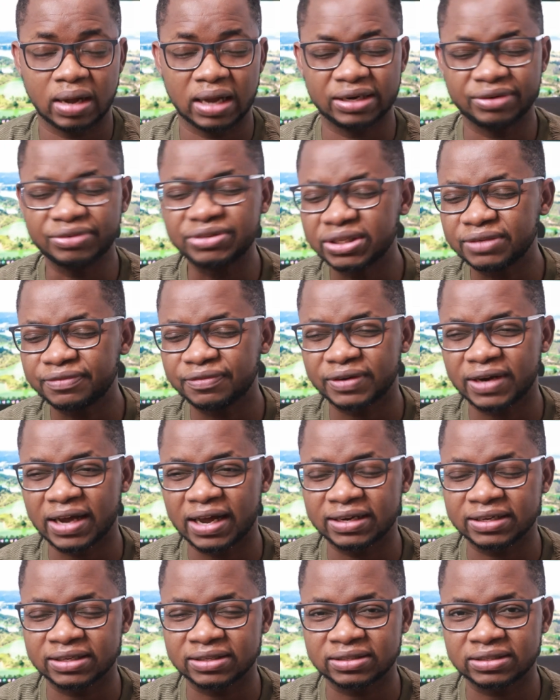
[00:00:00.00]
and the reason for
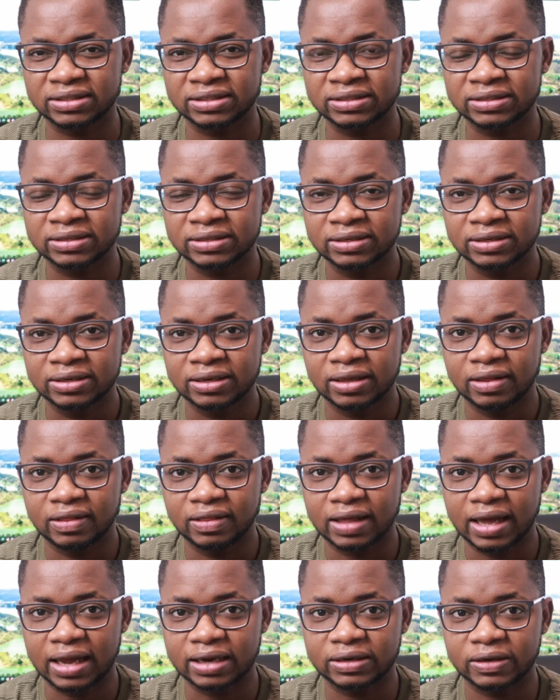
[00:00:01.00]
that is
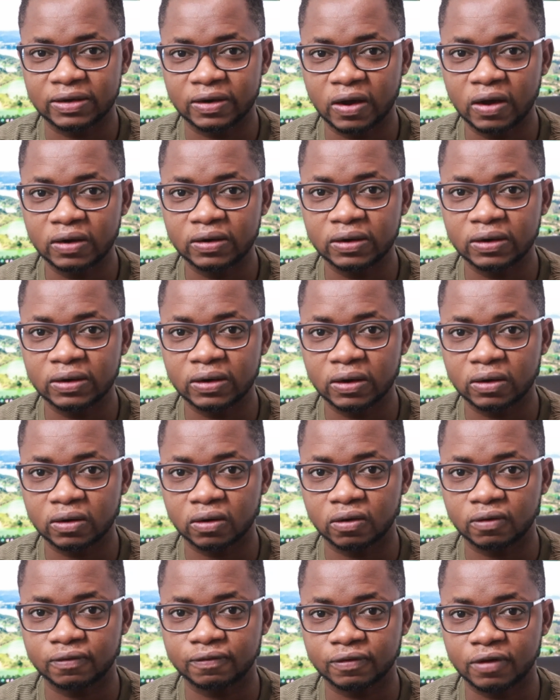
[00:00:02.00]
that not a lot
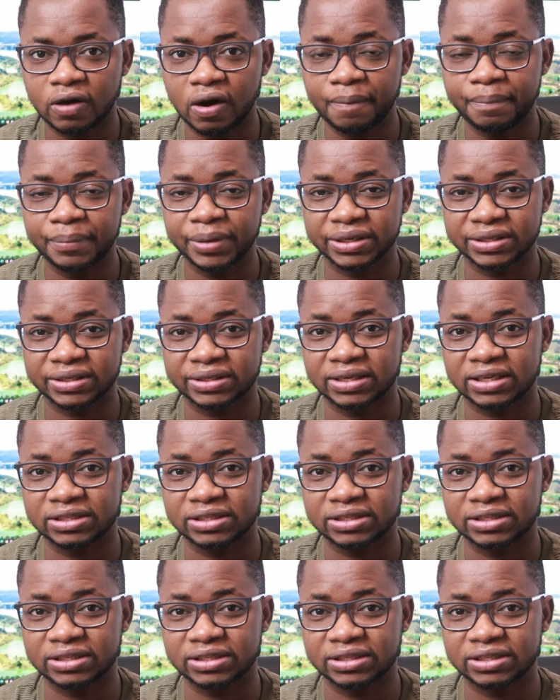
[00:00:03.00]
of companies,